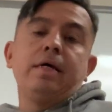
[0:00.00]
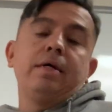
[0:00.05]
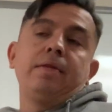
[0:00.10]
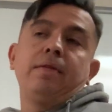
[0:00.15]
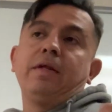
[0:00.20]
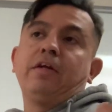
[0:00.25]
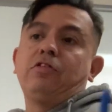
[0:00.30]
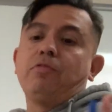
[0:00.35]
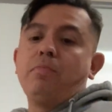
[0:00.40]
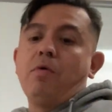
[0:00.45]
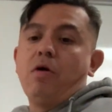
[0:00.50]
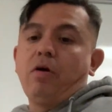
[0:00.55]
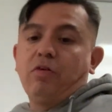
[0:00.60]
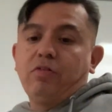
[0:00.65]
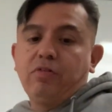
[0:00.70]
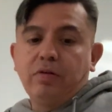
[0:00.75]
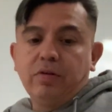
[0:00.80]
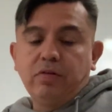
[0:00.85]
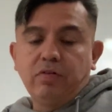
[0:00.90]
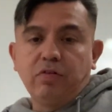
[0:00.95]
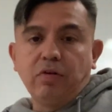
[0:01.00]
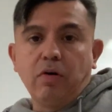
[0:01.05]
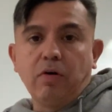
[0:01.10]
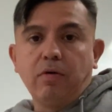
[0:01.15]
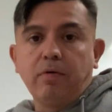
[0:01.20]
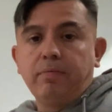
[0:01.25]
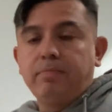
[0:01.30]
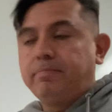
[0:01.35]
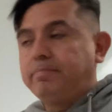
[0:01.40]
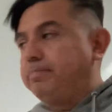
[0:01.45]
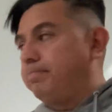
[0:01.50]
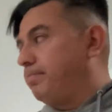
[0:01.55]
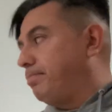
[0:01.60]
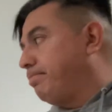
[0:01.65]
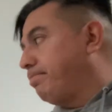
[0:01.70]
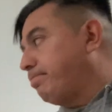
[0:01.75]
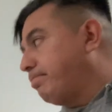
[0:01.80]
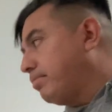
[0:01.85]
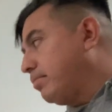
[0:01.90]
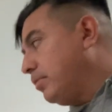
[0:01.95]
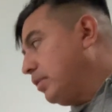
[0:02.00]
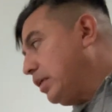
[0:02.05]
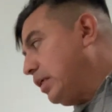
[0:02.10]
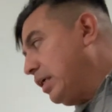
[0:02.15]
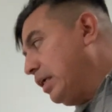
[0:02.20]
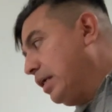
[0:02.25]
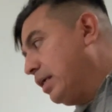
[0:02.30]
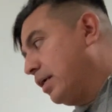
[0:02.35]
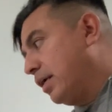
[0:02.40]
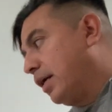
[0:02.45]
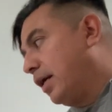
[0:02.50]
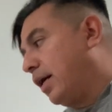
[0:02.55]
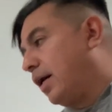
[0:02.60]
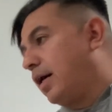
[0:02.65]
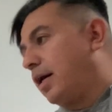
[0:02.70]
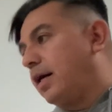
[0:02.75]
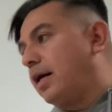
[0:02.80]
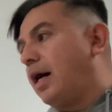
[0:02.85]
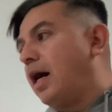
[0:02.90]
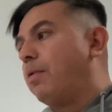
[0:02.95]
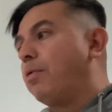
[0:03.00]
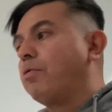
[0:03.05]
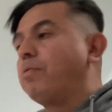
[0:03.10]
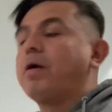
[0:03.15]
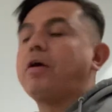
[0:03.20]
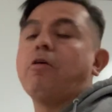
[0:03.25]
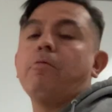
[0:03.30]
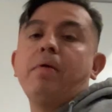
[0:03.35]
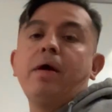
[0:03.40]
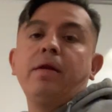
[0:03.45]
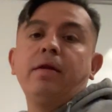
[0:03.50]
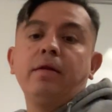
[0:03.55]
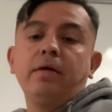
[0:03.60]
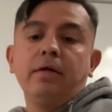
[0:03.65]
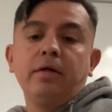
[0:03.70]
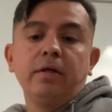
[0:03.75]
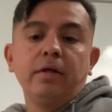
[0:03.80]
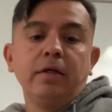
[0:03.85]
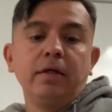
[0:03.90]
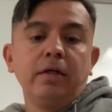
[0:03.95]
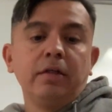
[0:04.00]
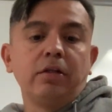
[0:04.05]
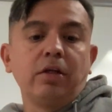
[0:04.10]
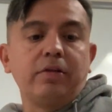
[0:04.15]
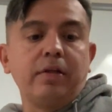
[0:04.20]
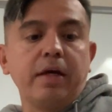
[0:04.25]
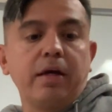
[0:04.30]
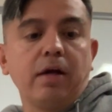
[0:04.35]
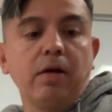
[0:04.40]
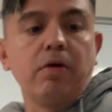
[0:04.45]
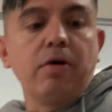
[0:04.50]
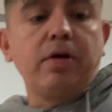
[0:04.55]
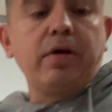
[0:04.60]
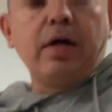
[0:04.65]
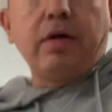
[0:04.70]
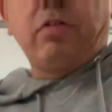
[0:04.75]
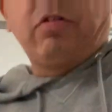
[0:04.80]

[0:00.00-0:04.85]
That's Mars. So I would recommend to take a look at